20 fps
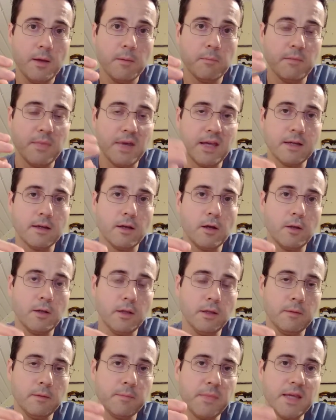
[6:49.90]

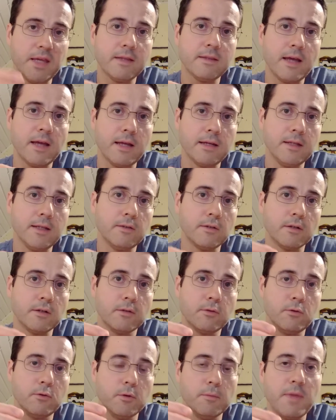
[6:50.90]
make that either
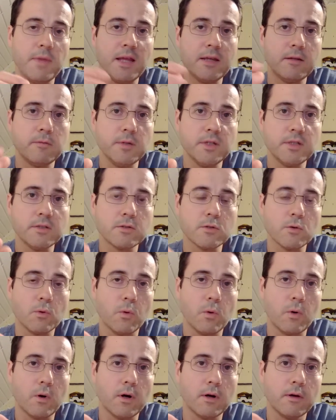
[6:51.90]
through amendments
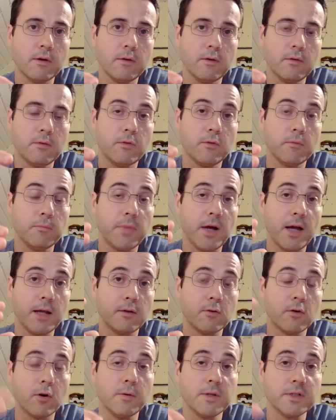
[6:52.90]
or by
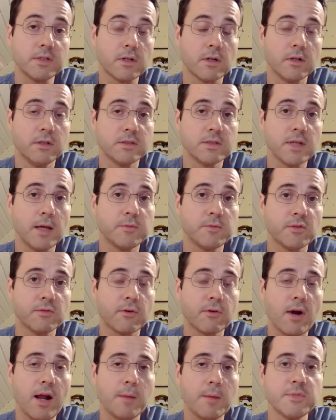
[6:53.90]
growing certain types of
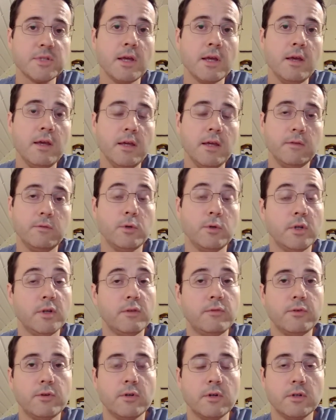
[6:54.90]
crops.
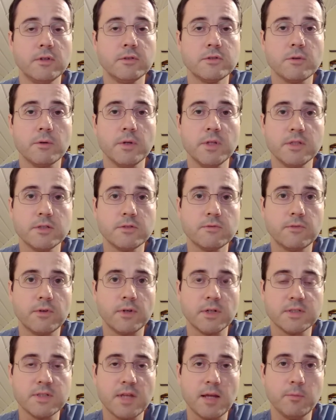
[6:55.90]
If your soil is,
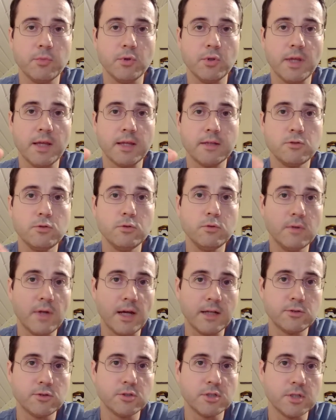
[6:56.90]
for example, like too
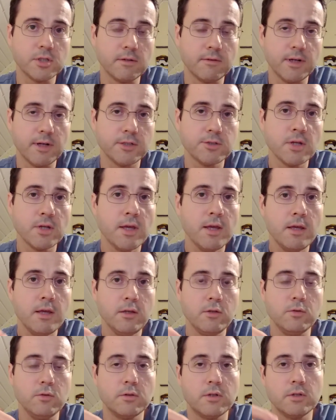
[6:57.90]
nitrogen rich,
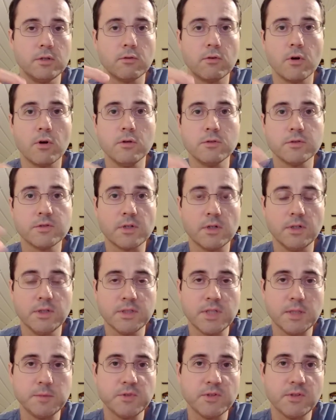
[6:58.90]
you can grow
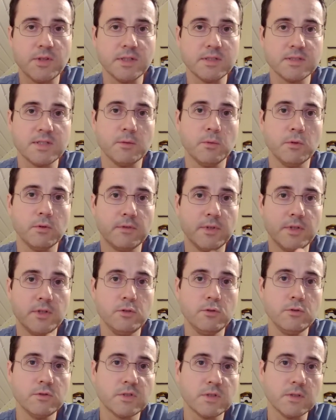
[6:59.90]
certain types of things that will
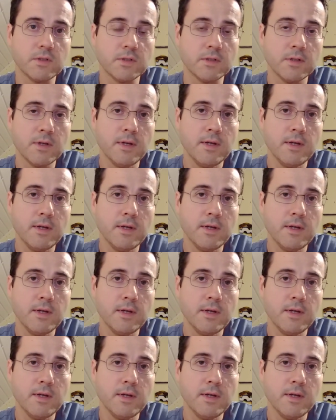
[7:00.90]
reduce the